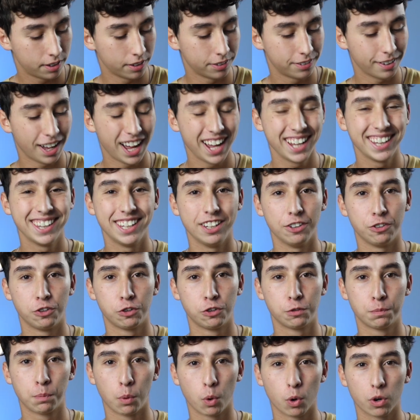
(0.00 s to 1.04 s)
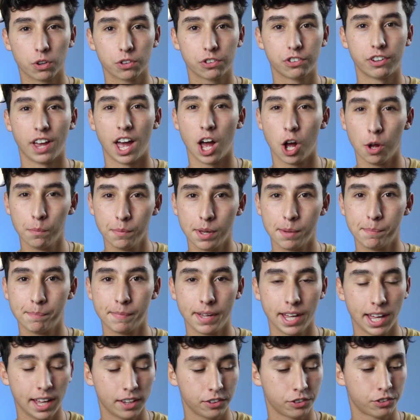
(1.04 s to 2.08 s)
designed these sports helmet
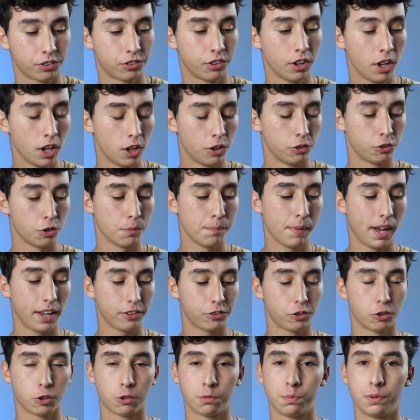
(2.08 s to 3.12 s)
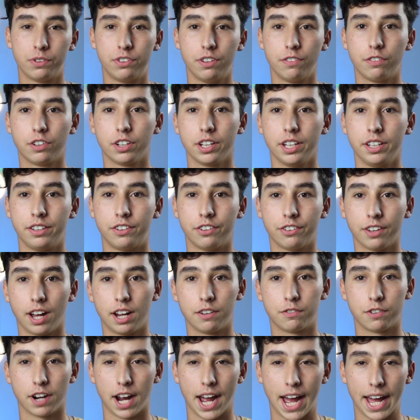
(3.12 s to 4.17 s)
masks. So masks are specifically
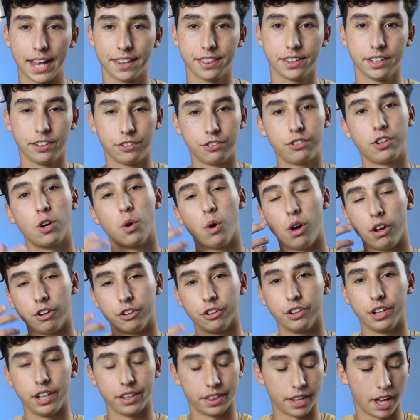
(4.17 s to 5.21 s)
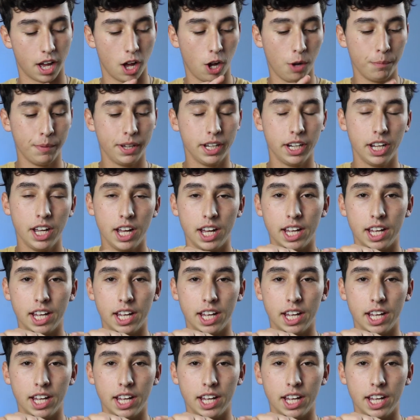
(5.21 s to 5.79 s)
designed for athletes to go underneath a helmet.